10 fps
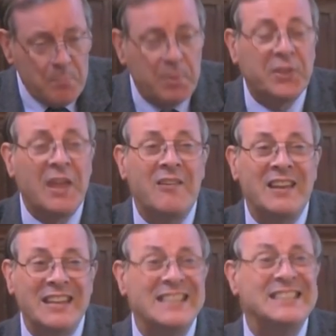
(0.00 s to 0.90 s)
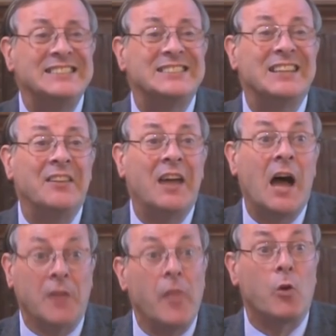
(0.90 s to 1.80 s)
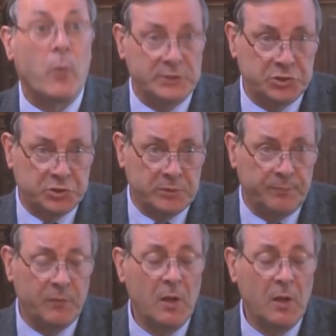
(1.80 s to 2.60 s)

But there is another question,